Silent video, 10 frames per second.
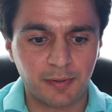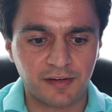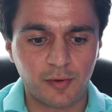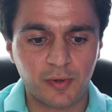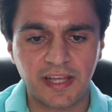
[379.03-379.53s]
But
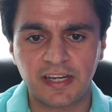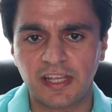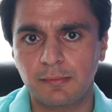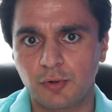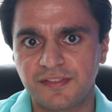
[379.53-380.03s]
if I want to get it
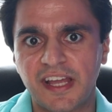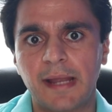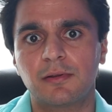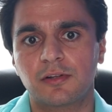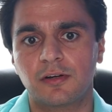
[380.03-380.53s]
in a more
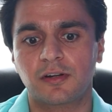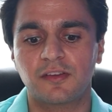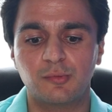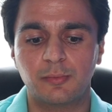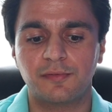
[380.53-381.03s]
tabular or
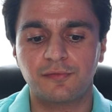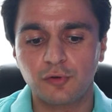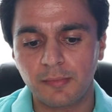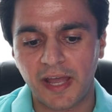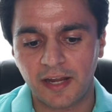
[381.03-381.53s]
consumable
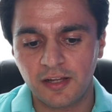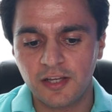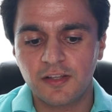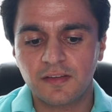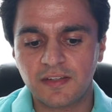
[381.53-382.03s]
format,
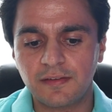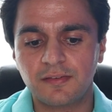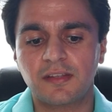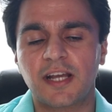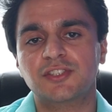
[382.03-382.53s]
Steve
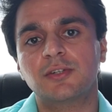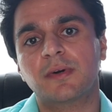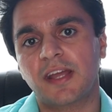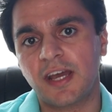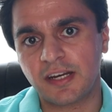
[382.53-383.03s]
C actually
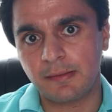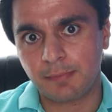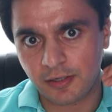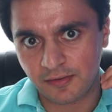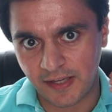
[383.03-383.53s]
went ahead and
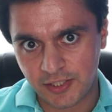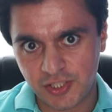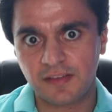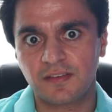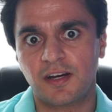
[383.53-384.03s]
parsed that
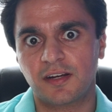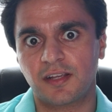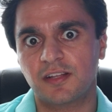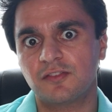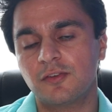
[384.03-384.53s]

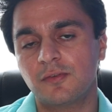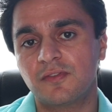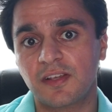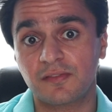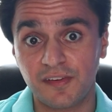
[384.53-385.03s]
JSON into
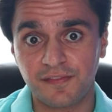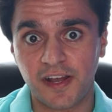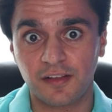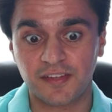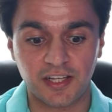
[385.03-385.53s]
CSV
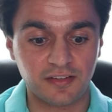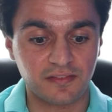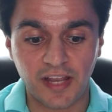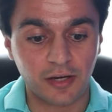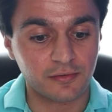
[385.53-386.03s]
files I can
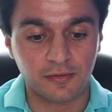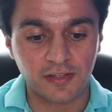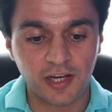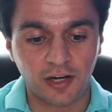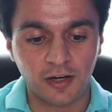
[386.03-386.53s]
just download
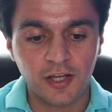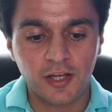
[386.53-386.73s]
here.